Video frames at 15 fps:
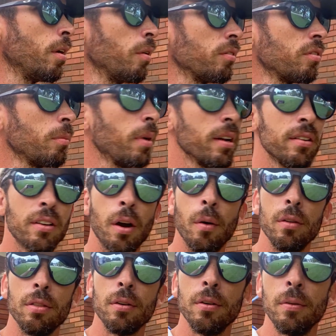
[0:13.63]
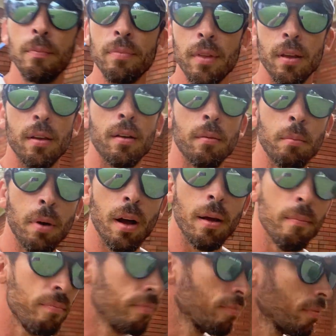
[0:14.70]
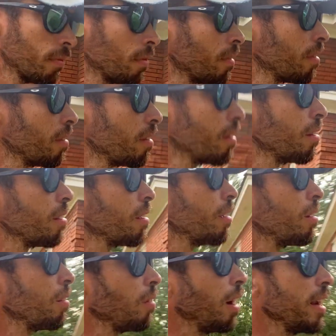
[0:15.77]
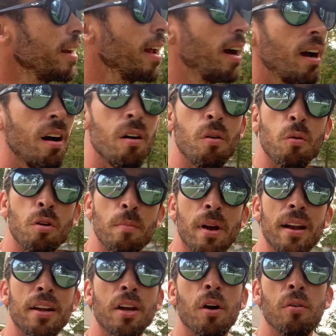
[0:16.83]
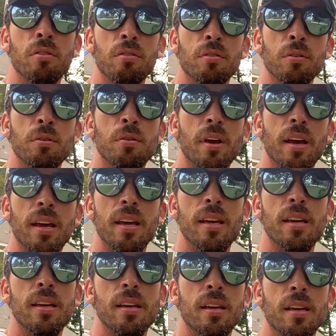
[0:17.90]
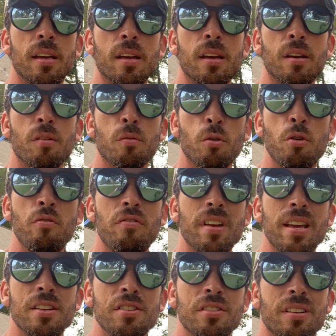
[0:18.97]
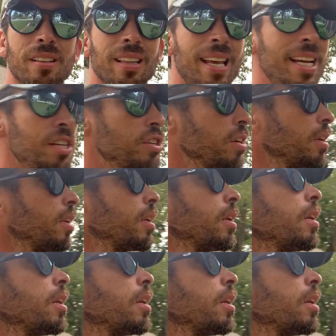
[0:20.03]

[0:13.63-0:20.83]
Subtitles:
know what somebody's going through. But right now, we're about to go through a roof installation.